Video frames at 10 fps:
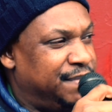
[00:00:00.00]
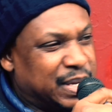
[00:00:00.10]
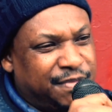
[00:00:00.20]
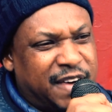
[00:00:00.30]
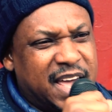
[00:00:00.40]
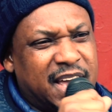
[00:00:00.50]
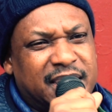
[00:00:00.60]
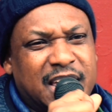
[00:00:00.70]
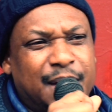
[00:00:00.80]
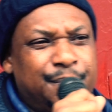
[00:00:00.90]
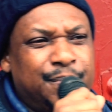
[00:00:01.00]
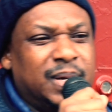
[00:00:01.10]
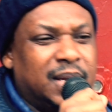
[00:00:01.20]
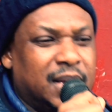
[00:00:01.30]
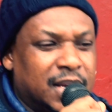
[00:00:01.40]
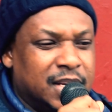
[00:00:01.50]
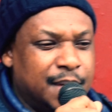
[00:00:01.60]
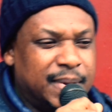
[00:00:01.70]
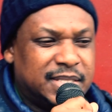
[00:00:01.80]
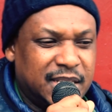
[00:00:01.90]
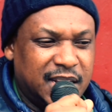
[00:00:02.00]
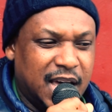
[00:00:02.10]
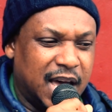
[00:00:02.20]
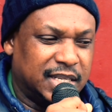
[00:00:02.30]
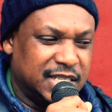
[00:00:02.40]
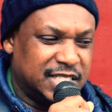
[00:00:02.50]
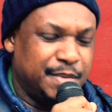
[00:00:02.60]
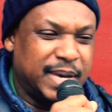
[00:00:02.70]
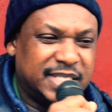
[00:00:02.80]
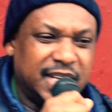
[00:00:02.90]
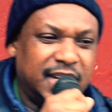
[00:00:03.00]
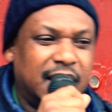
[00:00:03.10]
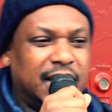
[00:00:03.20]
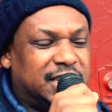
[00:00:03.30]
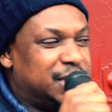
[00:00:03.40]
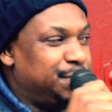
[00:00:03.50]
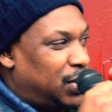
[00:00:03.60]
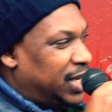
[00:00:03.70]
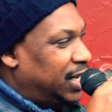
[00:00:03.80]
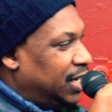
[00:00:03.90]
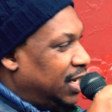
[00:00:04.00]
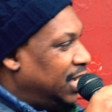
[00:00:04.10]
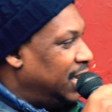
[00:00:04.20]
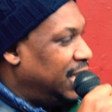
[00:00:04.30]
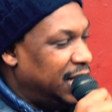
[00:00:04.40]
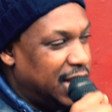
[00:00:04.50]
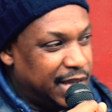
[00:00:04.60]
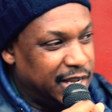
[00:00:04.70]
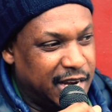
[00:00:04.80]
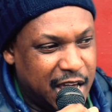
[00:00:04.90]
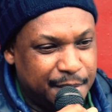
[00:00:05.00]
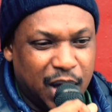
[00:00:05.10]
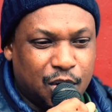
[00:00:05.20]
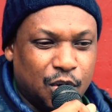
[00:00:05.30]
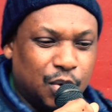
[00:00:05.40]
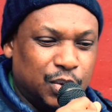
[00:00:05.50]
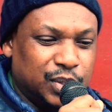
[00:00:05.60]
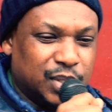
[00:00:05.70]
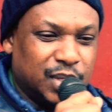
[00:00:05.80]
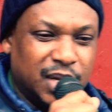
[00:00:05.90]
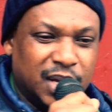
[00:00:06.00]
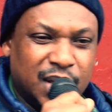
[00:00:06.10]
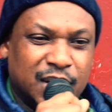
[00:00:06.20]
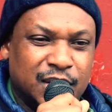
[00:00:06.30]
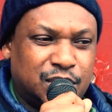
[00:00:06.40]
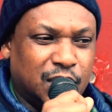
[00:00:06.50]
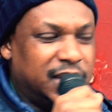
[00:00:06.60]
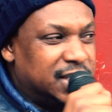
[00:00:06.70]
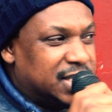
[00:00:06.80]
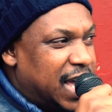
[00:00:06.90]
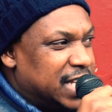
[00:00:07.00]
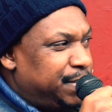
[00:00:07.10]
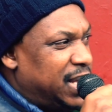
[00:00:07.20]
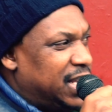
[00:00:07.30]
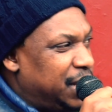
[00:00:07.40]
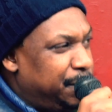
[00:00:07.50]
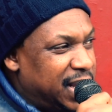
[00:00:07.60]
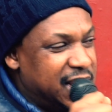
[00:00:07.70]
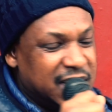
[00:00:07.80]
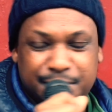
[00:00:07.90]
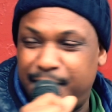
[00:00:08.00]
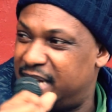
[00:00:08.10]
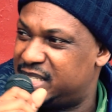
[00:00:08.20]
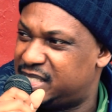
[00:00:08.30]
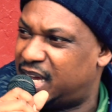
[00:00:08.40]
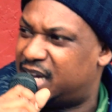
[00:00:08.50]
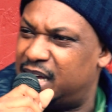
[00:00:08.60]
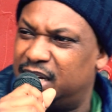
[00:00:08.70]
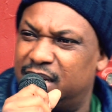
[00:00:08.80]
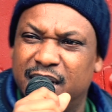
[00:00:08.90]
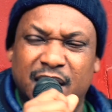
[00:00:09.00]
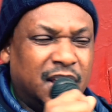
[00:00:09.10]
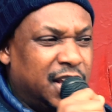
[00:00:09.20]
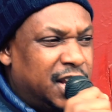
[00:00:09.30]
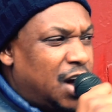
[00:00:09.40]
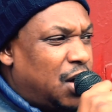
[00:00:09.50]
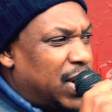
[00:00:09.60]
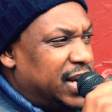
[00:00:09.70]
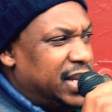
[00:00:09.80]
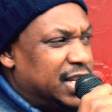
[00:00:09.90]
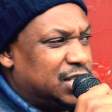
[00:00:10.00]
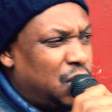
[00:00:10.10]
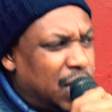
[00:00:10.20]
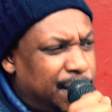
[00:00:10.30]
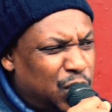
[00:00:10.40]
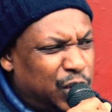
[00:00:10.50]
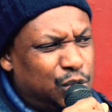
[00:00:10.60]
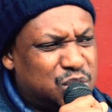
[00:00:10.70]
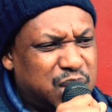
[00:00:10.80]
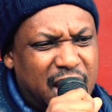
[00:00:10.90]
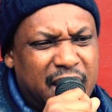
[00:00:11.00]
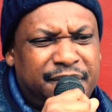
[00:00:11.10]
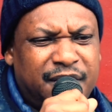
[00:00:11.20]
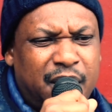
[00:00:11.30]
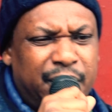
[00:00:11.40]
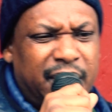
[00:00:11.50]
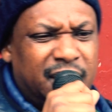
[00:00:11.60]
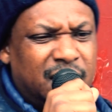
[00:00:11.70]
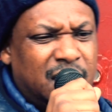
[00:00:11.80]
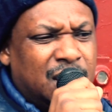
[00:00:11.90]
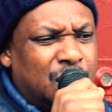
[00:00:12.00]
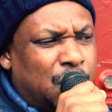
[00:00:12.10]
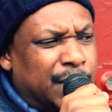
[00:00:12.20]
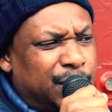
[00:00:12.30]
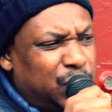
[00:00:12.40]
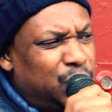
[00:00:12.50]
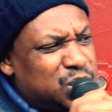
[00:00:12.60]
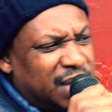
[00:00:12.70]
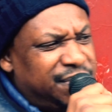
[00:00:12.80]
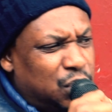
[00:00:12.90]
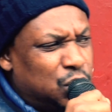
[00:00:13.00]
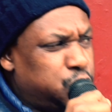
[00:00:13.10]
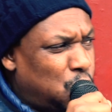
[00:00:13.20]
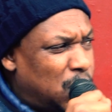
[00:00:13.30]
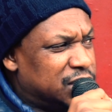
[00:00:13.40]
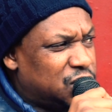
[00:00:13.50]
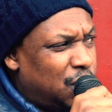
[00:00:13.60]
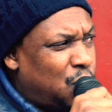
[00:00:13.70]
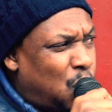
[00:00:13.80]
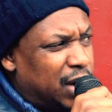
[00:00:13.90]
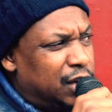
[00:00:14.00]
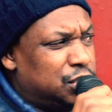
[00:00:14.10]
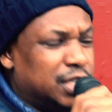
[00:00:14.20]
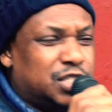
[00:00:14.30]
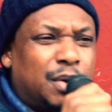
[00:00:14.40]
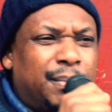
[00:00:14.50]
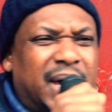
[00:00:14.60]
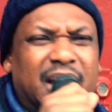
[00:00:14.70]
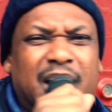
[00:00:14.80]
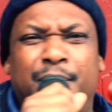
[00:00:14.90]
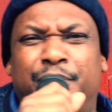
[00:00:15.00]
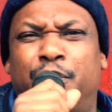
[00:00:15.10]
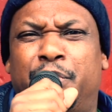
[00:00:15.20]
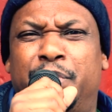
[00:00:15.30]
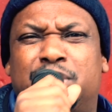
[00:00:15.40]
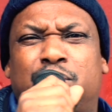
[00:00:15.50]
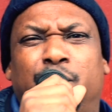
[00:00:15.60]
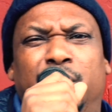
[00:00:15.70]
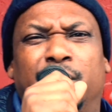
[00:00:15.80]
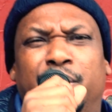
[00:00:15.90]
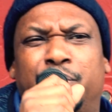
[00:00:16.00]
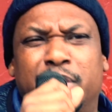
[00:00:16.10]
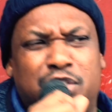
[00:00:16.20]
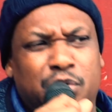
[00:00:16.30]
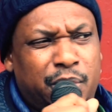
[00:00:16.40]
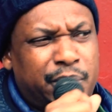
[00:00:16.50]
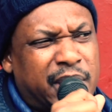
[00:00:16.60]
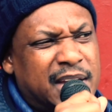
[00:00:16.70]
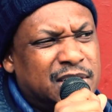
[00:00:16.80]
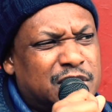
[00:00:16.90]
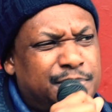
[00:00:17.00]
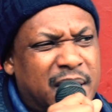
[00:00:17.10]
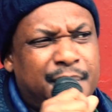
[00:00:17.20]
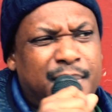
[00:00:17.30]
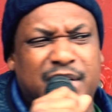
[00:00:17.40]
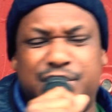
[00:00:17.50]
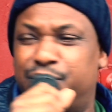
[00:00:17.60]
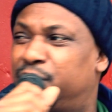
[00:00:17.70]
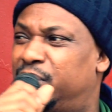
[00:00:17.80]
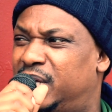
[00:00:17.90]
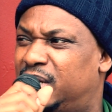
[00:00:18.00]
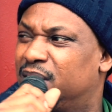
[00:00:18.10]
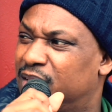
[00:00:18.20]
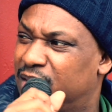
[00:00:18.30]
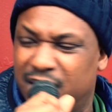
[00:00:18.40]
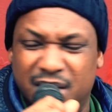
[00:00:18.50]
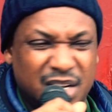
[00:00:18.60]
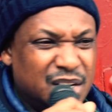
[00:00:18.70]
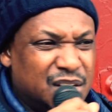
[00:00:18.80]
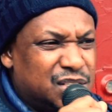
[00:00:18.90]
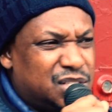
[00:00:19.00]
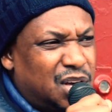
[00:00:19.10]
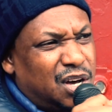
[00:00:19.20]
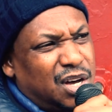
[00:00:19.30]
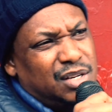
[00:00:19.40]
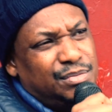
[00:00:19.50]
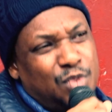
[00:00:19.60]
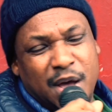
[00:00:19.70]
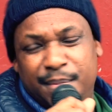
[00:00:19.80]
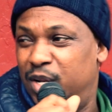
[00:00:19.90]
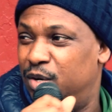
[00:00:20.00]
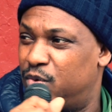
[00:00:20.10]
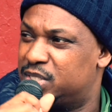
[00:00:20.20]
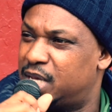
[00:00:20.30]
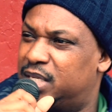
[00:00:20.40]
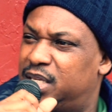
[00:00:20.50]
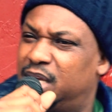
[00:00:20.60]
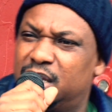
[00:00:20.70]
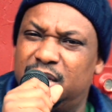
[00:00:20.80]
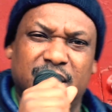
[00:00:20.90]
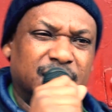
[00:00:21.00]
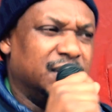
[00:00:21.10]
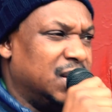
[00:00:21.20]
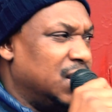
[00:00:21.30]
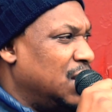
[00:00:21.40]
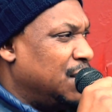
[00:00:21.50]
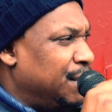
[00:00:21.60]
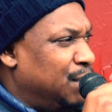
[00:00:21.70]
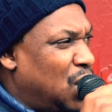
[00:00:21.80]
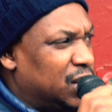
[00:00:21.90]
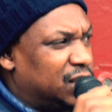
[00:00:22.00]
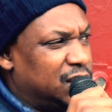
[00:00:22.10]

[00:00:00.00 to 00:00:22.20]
via cam, them a see the artist, them a send the artist money in a account. So these guys making millions by the second. In our days, our money used to hide from we. Our money used to have to go through 100 somebody and before it reached to we. When it reached to we can just buy a box food with it. So, boy, I don't know, it's a thing. But